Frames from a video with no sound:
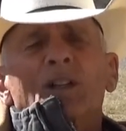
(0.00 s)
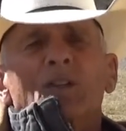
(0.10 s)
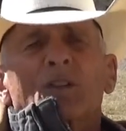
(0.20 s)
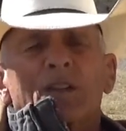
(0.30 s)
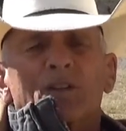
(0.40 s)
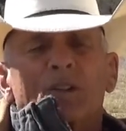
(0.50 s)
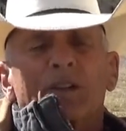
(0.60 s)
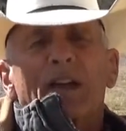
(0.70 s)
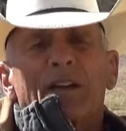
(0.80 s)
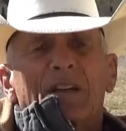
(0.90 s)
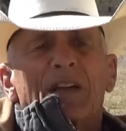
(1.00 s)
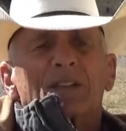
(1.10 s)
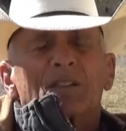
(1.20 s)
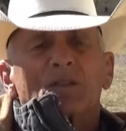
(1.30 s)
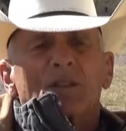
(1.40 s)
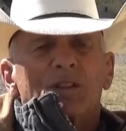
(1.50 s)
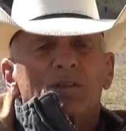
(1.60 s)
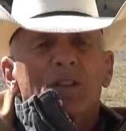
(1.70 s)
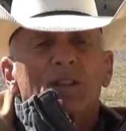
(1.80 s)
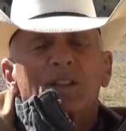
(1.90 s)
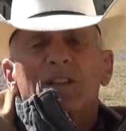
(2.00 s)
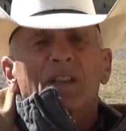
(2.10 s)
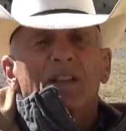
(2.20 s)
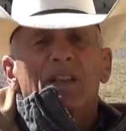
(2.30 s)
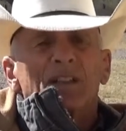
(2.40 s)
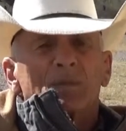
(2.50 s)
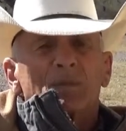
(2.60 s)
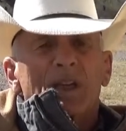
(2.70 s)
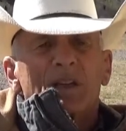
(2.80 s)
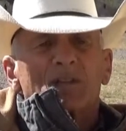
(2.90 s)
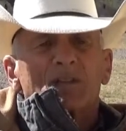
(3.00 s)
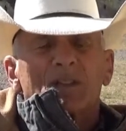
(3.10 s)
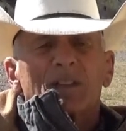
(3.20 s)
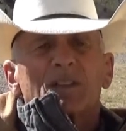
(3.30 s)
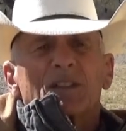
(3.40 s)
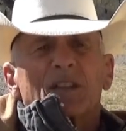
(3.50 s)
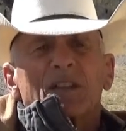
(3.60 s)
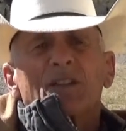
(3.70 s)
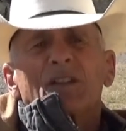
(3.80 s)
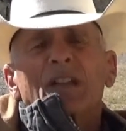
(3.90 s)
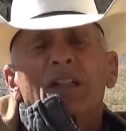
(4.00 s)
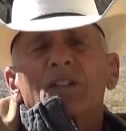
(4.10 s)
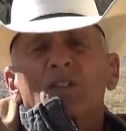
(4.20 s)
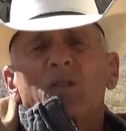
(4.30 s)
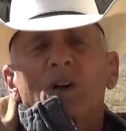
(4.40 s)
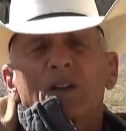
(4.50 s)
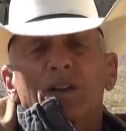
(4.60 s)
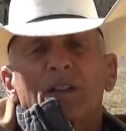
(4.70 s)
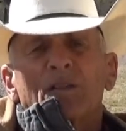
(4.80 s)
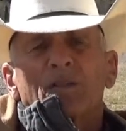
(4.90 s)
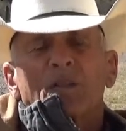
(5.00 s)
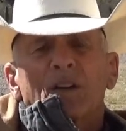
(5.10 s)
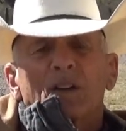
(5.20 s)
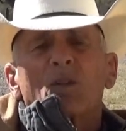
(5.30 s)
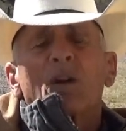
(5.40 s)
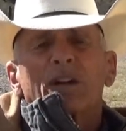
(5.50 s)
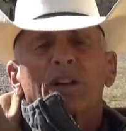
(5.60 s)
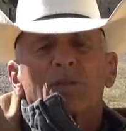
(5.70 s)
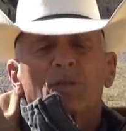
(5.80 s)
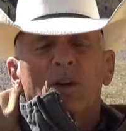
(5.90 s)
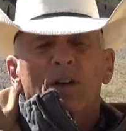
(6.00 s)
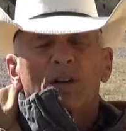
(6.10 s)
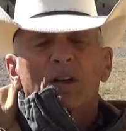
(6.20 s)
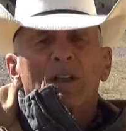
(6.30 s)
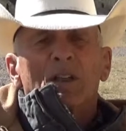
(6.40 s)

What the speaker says: So they drilled down, got to 200 feet, didn't get any substantial, or at least the irrigation quantity of water.